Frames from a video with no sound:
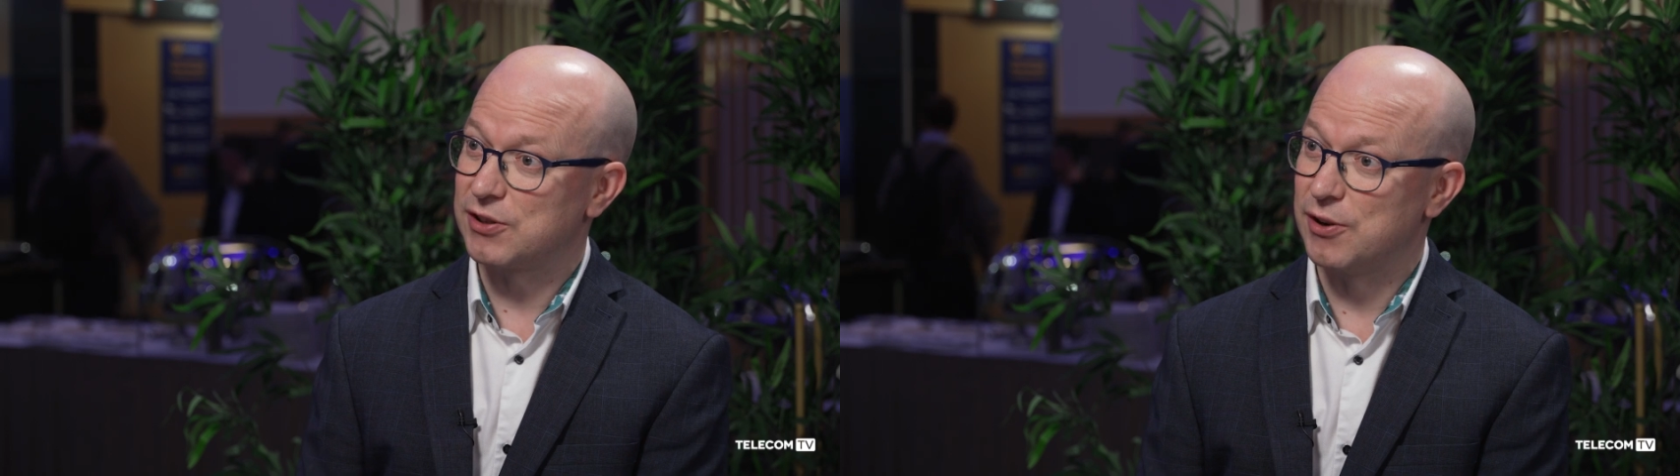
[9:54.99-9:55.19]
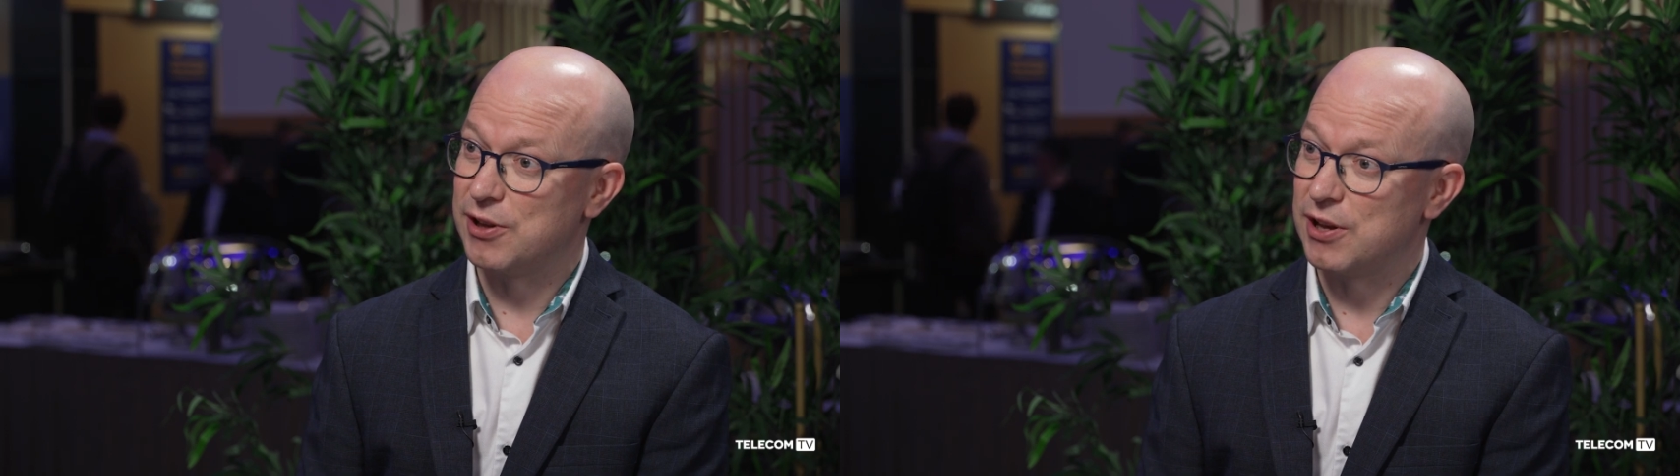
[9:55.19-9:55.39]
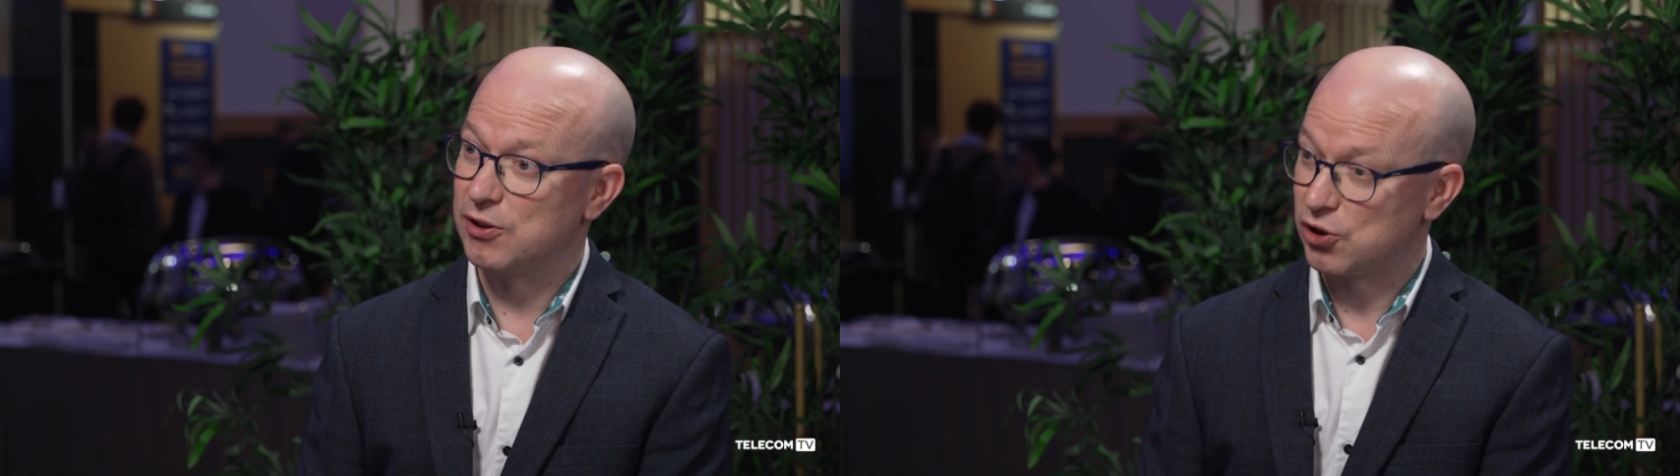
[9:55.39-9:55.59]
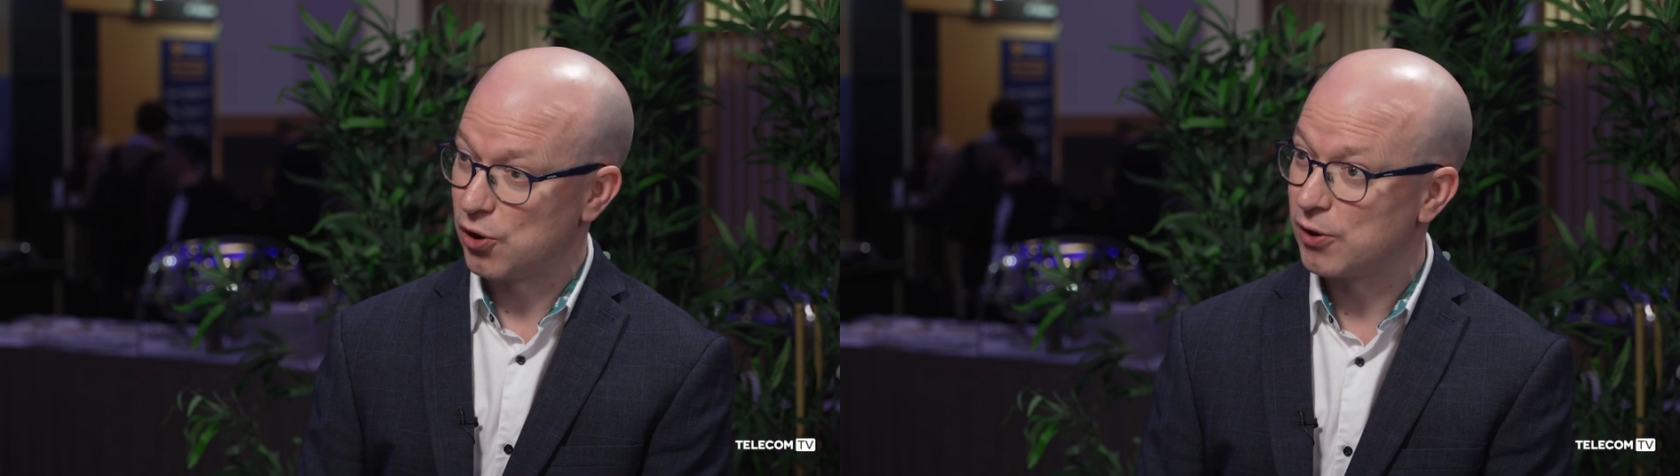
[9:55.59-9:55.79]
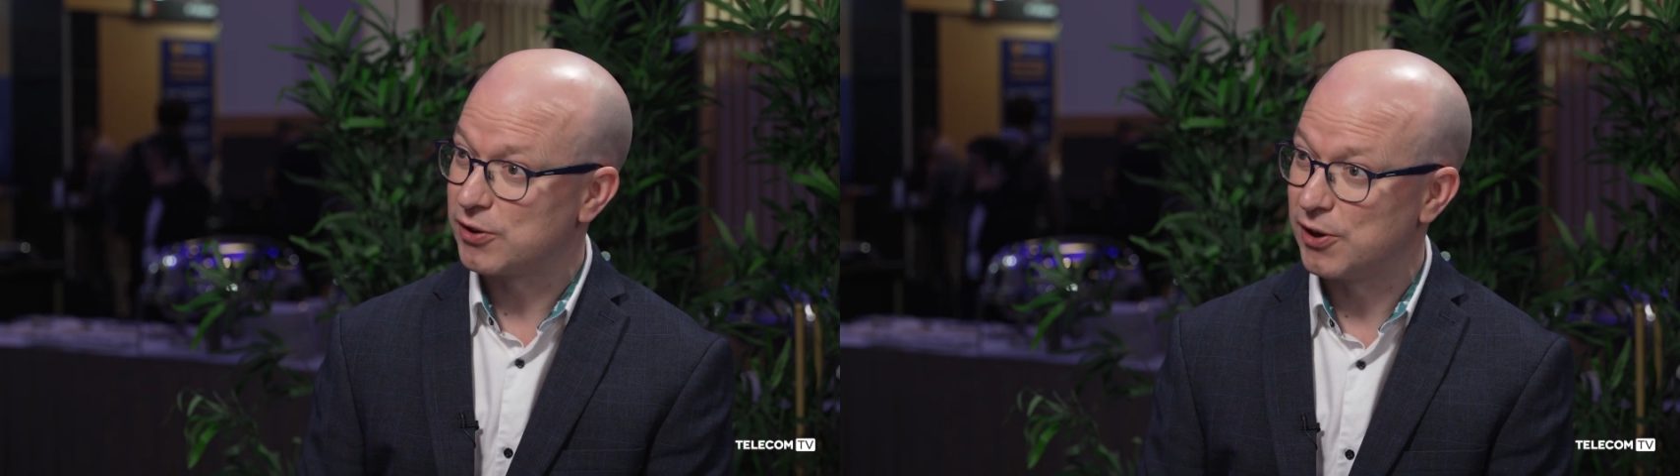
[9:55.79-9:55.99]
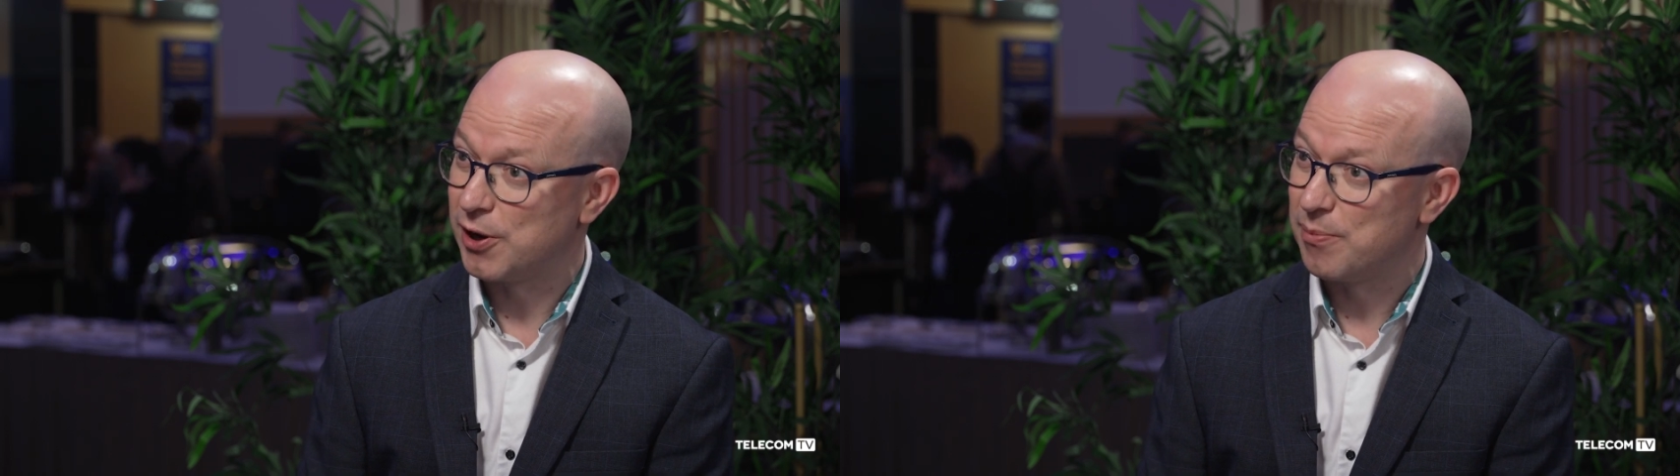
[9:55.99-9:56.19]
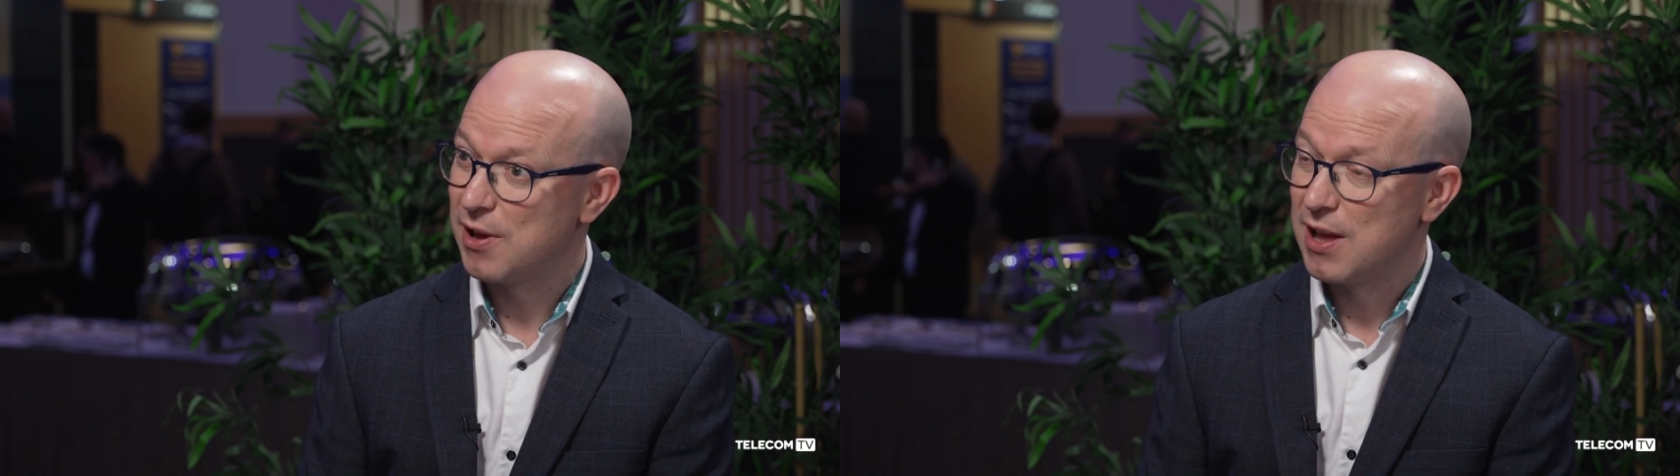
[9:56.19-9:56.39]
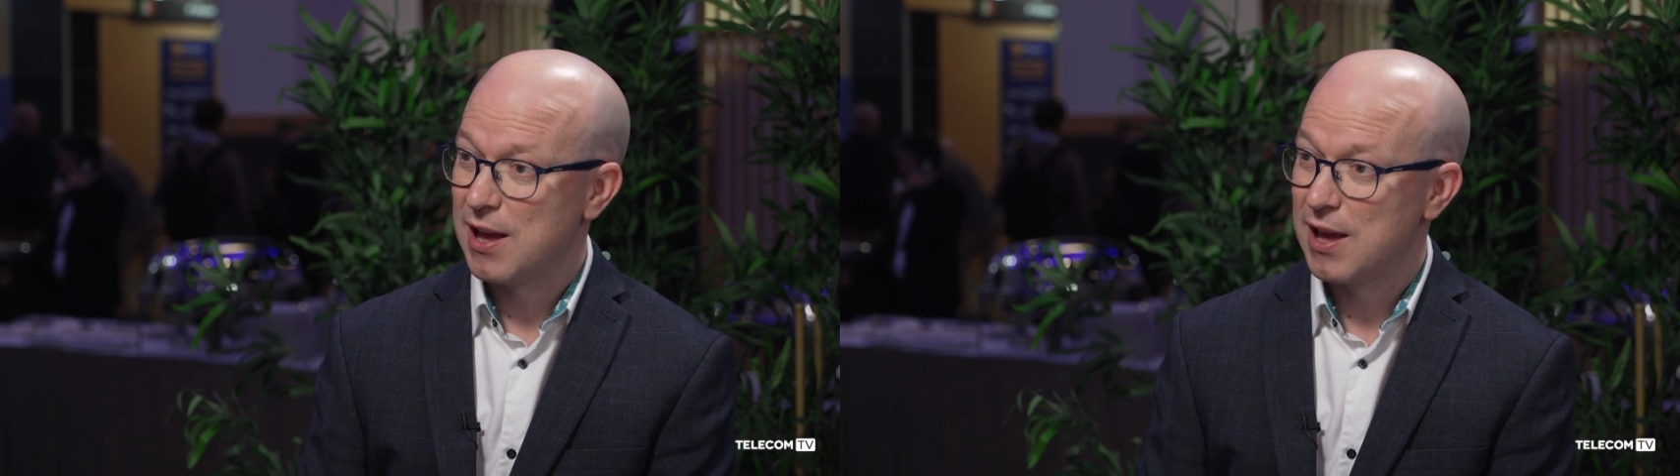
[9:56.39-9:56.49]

so in, in the short term,